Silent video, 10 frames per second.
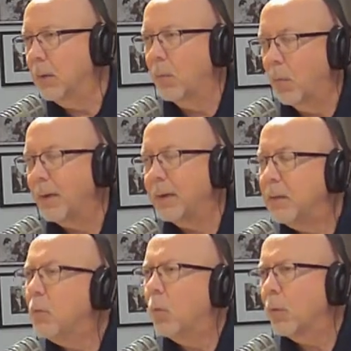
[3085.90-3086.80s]
what
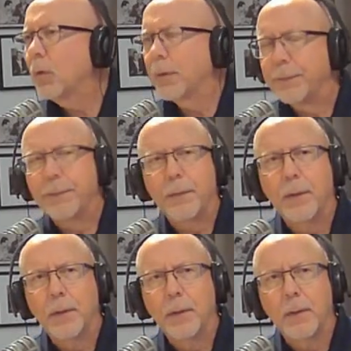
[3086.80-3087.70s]
in the world?
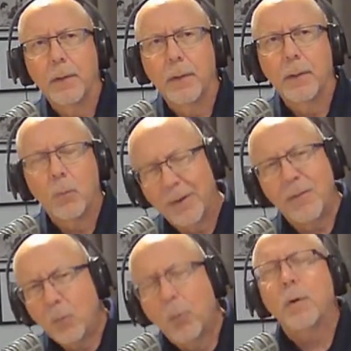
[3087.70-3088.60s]
What
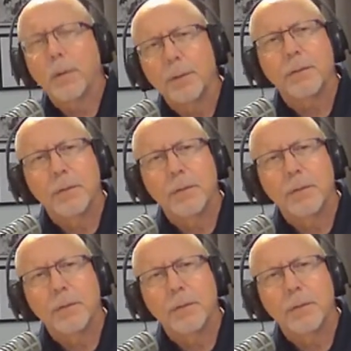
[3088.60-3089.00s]
in the world?